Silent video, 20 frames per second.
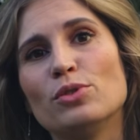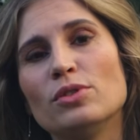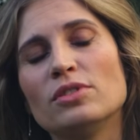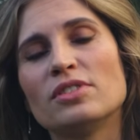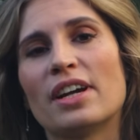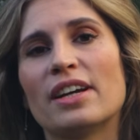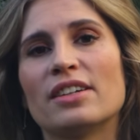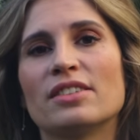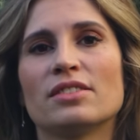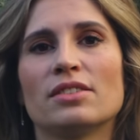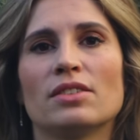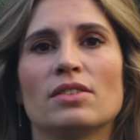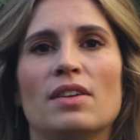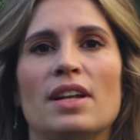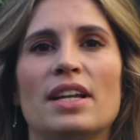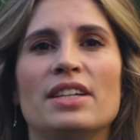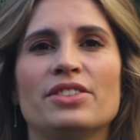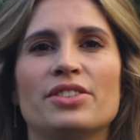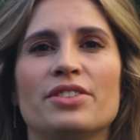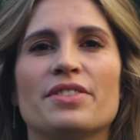good air
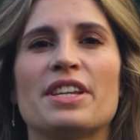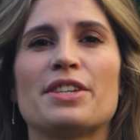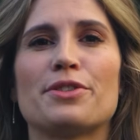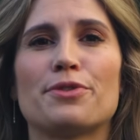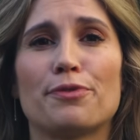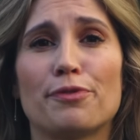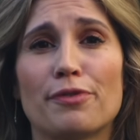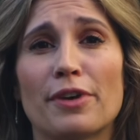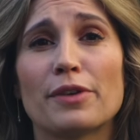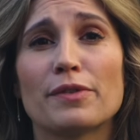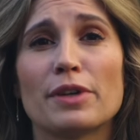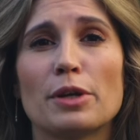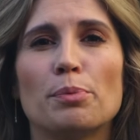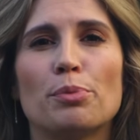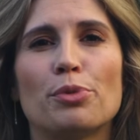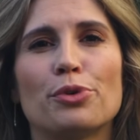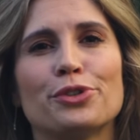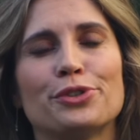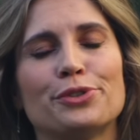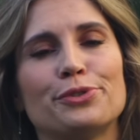circulation is very
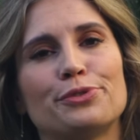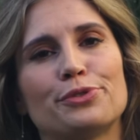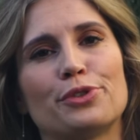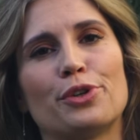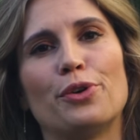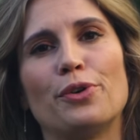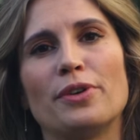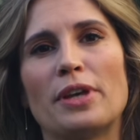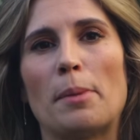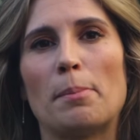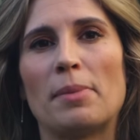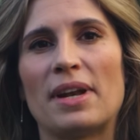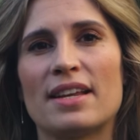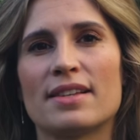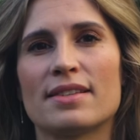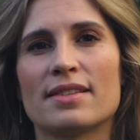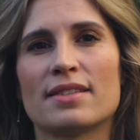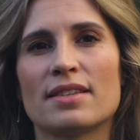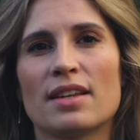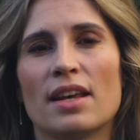important for Hoya
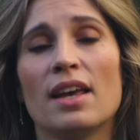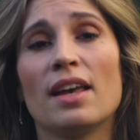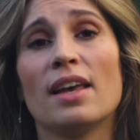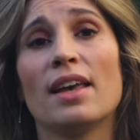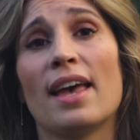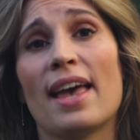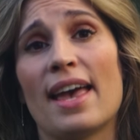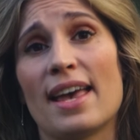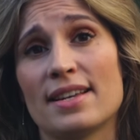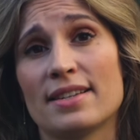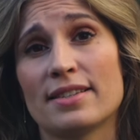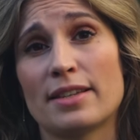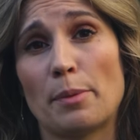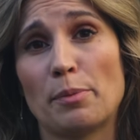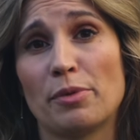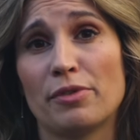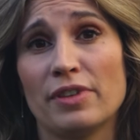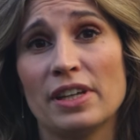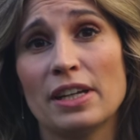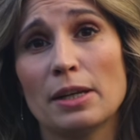plants. As
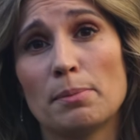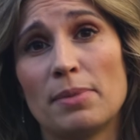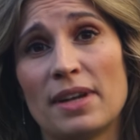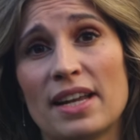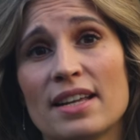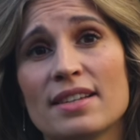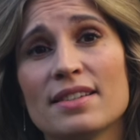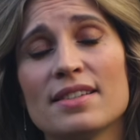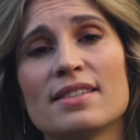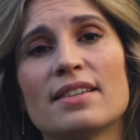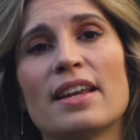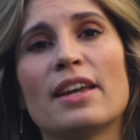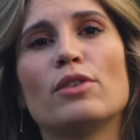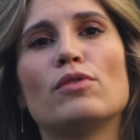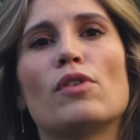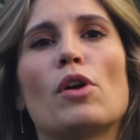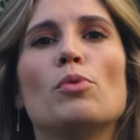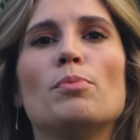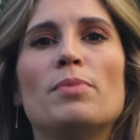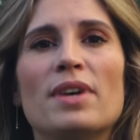epiphytic plants, they
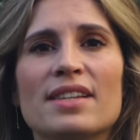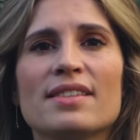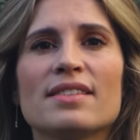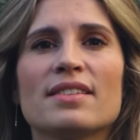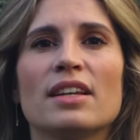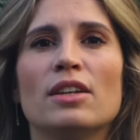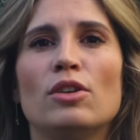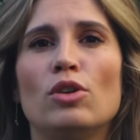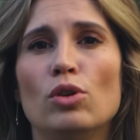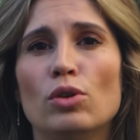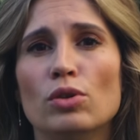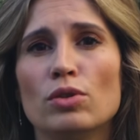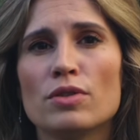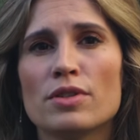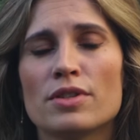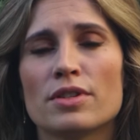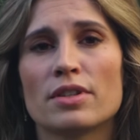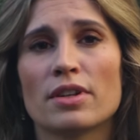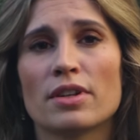grow best in loose,